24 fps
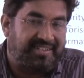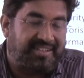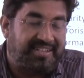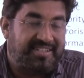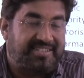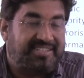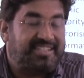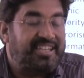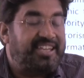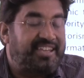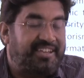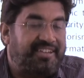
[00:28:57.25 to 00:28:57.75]

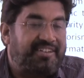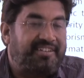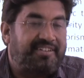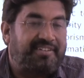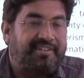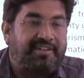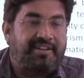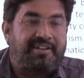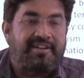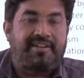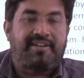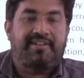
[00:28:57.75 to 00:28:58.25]
See,
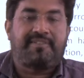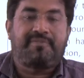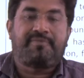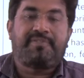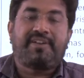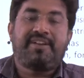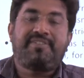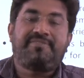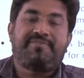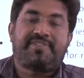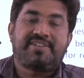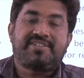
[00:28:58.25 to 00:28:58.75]

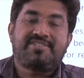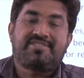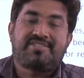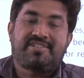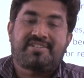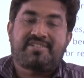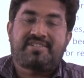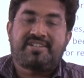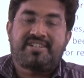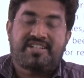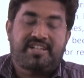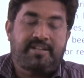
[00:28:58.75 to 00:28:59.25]
when first
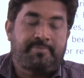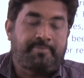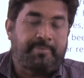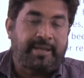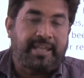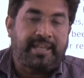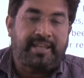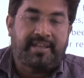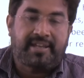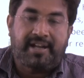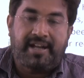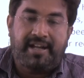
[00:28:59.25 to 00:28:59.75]
generation
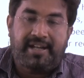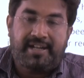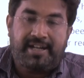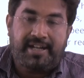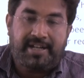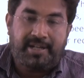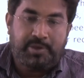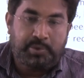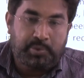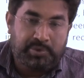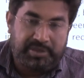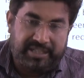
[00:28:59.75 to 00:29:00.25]

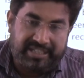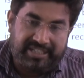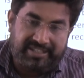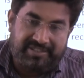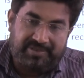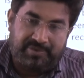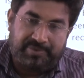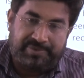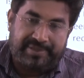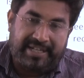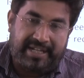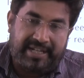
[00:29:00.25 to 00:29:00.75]
migrated to these
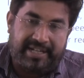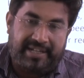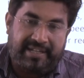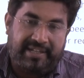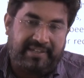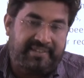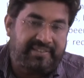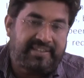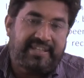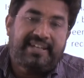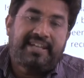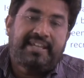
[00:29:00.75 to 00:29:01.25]

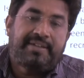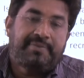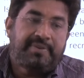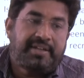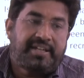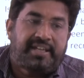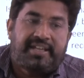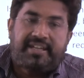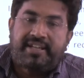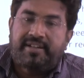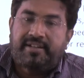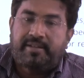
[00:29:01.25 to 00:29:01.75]
societies, they never
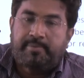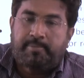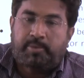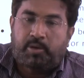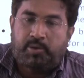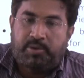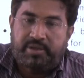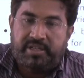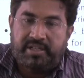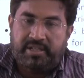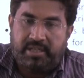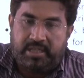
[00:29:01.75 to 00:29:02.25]
cared
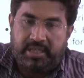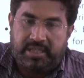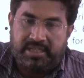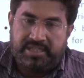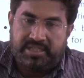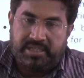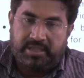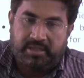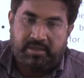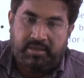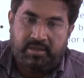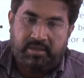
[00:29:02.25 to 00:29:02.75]
about the
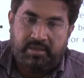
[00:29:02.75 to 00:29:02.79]
religion.